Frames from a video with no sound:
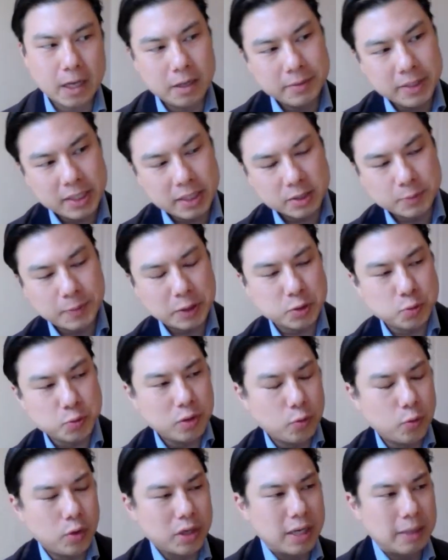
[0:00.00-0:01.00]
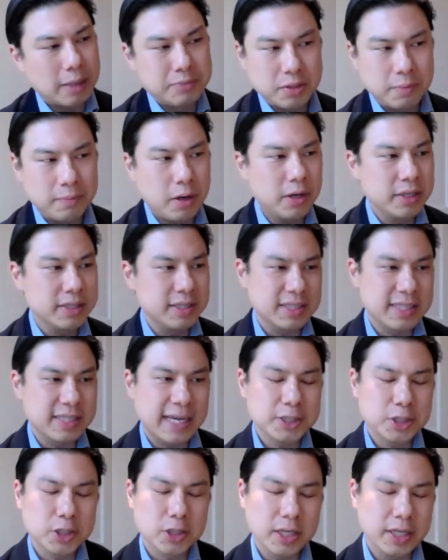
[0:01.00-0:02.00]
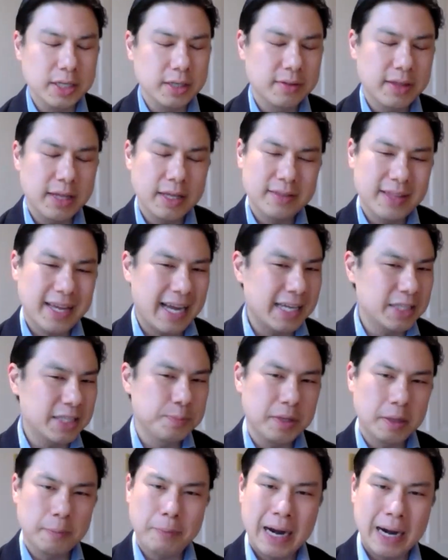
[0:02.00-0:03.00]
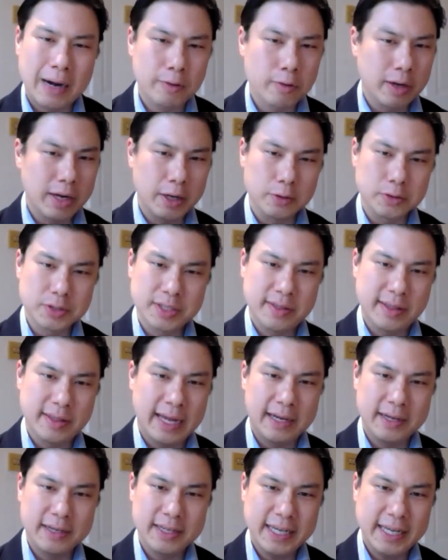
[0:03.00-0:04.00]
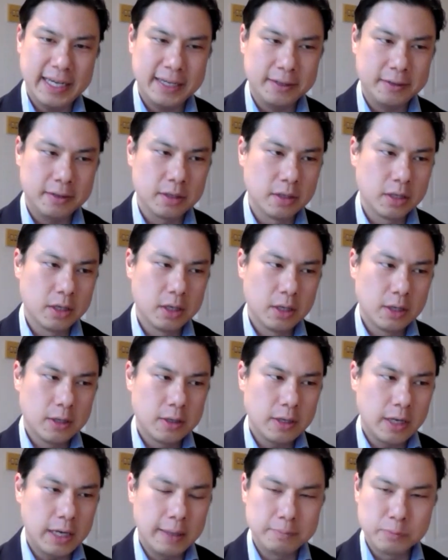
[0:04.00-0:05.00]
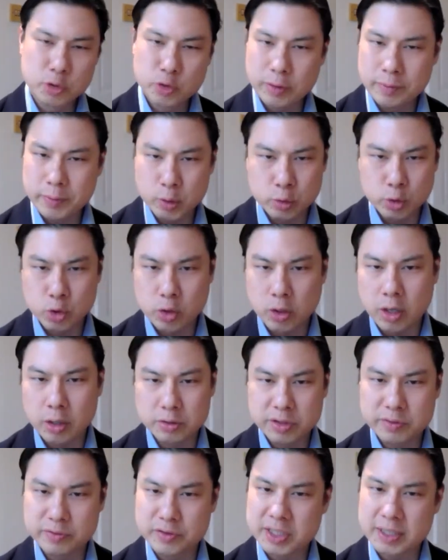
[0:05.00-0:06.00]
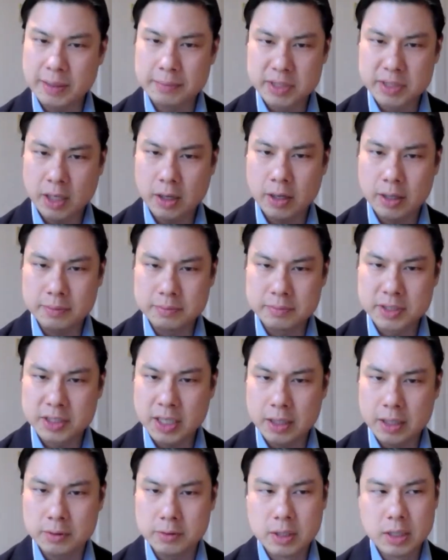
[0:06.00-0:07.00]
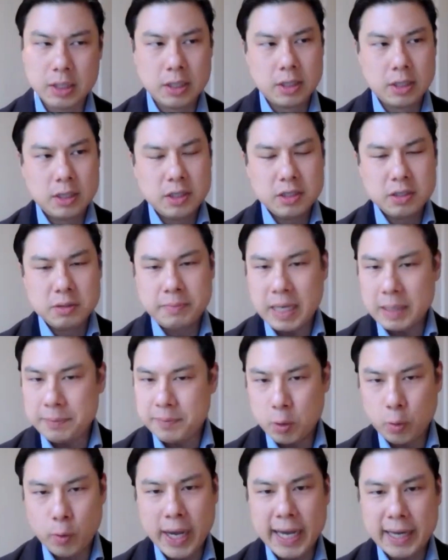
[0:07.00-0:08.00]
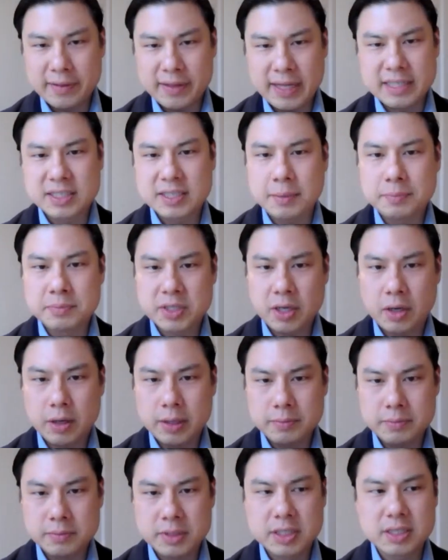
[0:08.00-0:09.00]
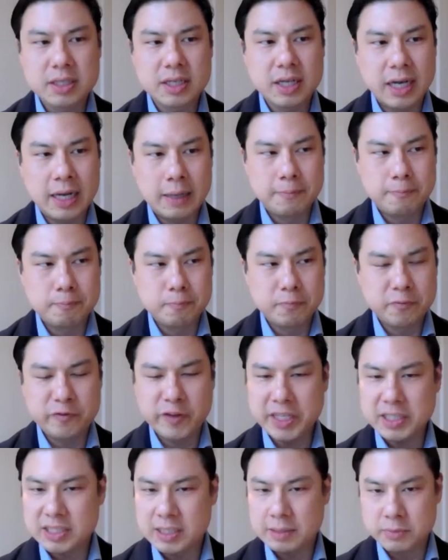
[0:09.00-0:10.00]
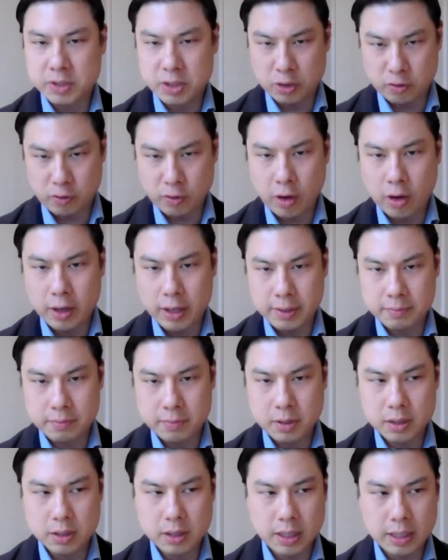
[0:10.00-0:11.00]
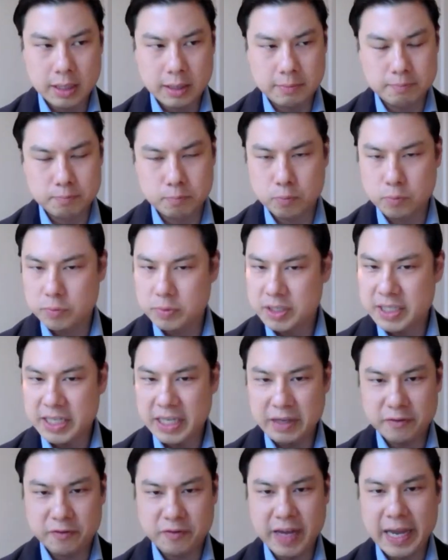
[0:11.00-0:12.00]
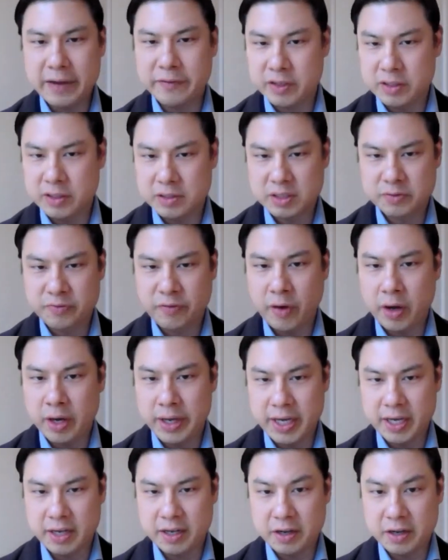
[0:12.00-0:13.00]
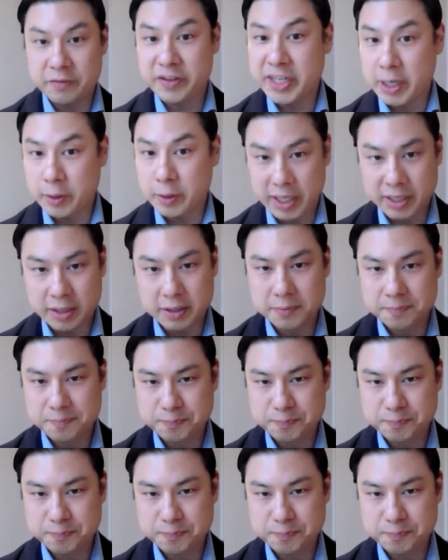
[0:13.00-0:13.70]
mean, I suppose what comes to mind is actually that there has been a parallel to that in criminal trials for some time. So may be aware that sometimes victims of crime give evidence via a video link.